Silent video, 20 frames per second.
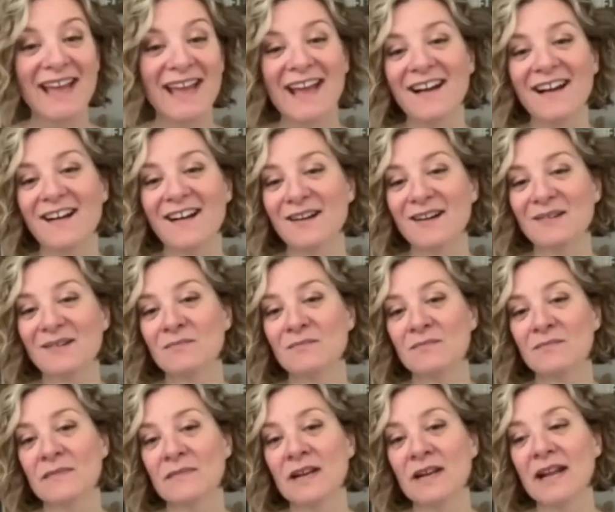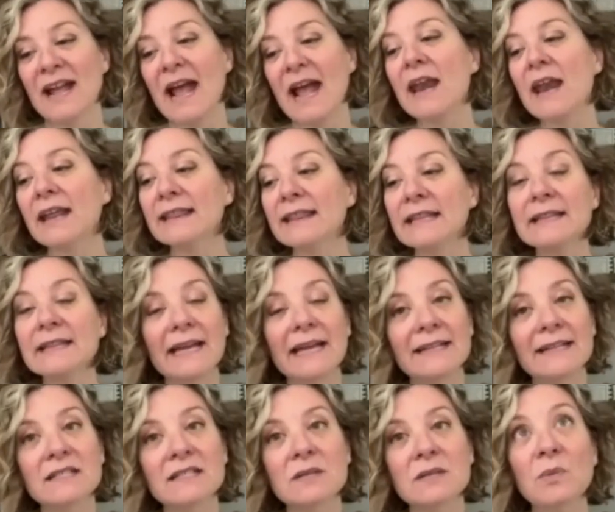And I think
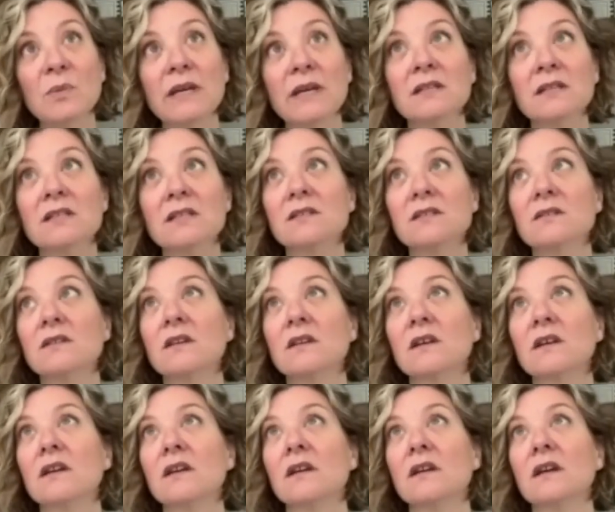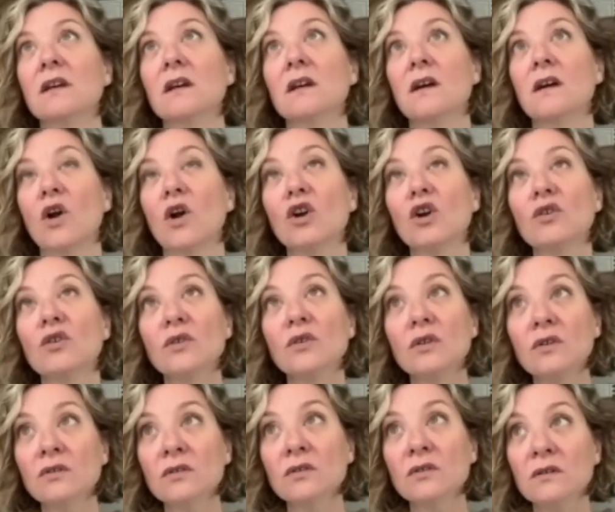that's the biggest
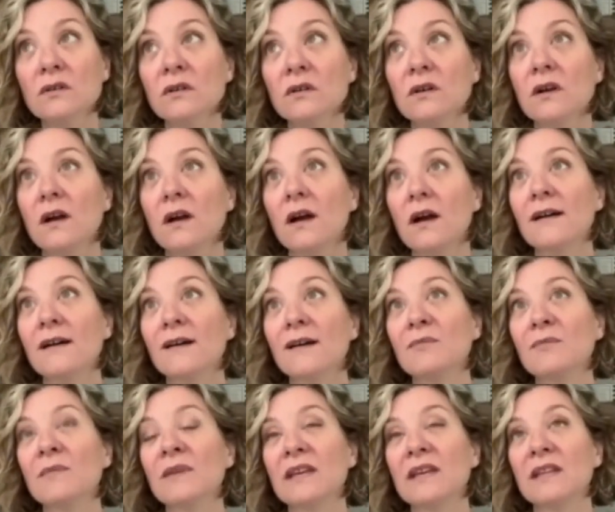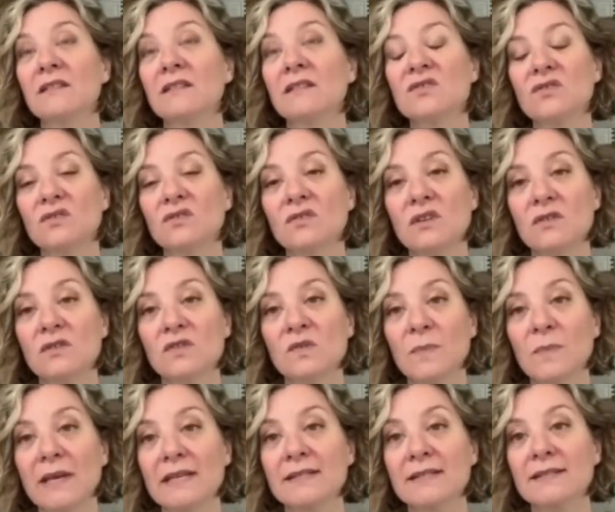hurdle in the studio
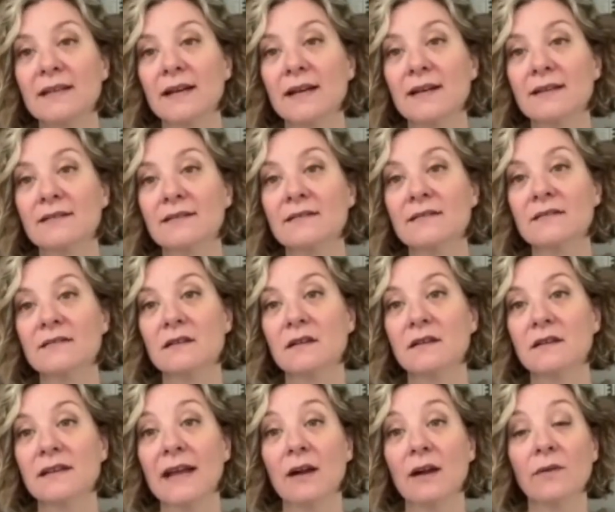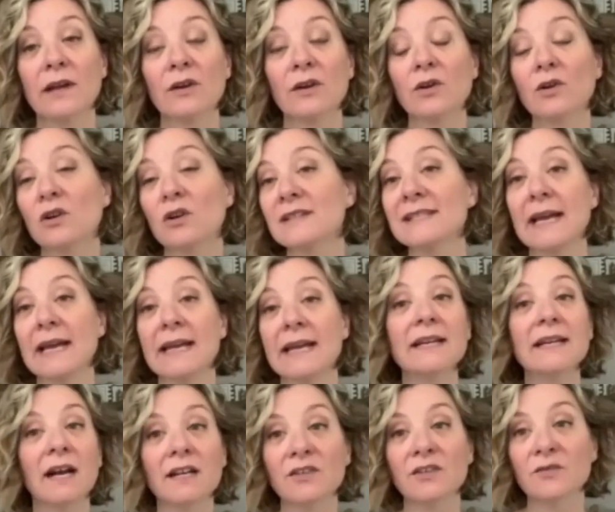space as a narrator or as
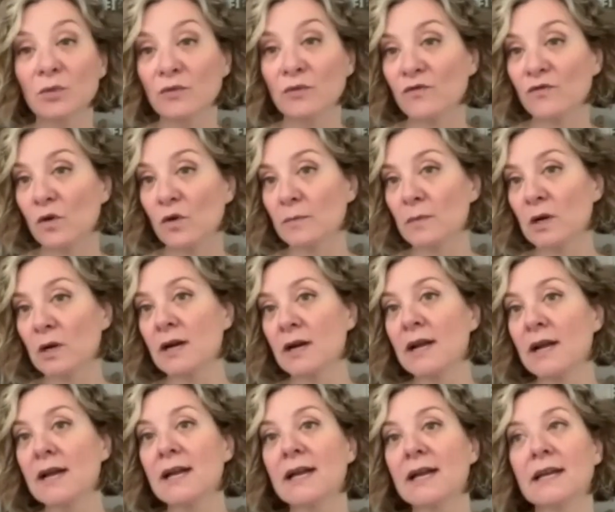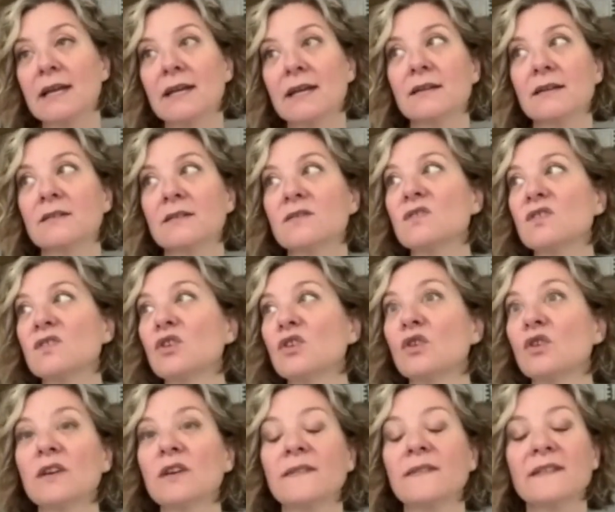any kind of performer, is
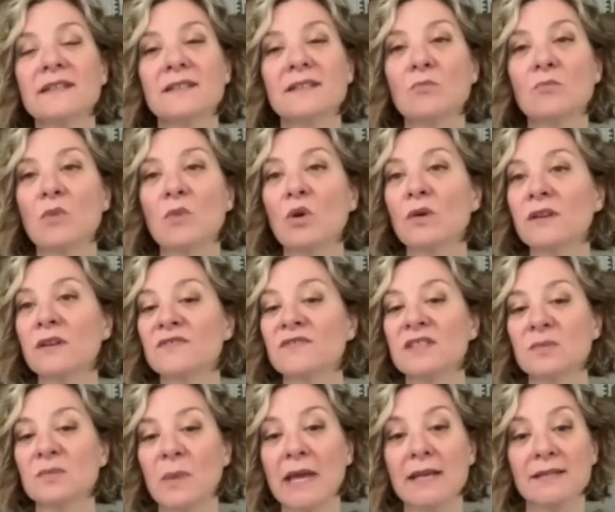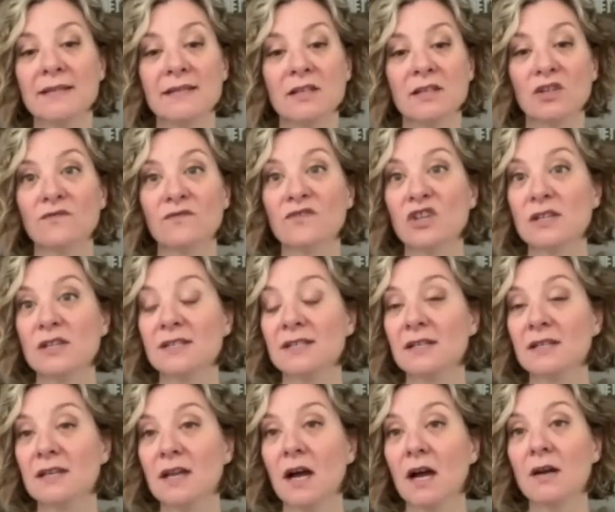you're in this emotive space and you've
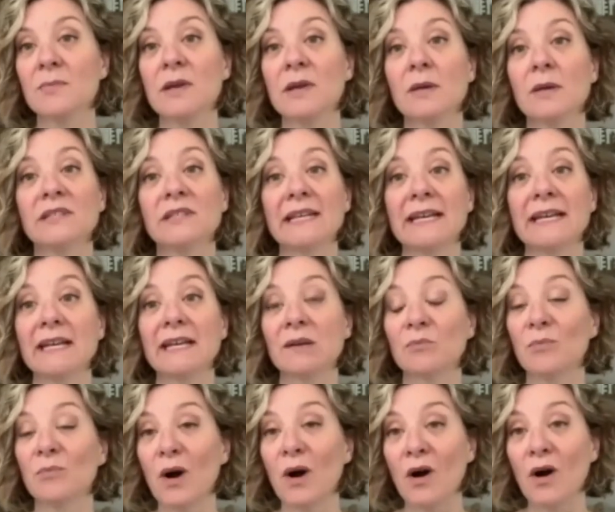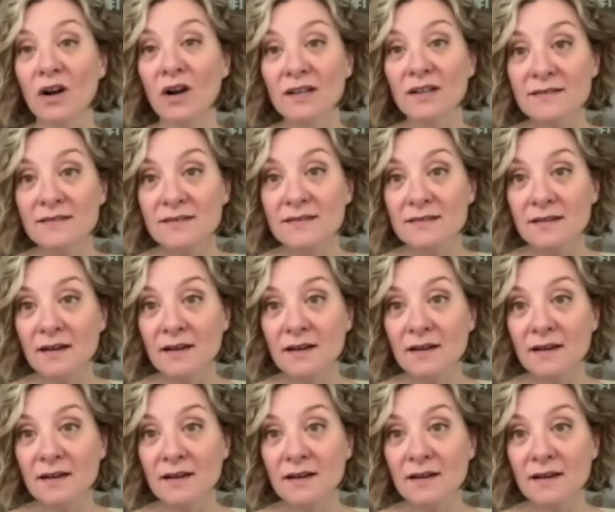just got to be able to hit pause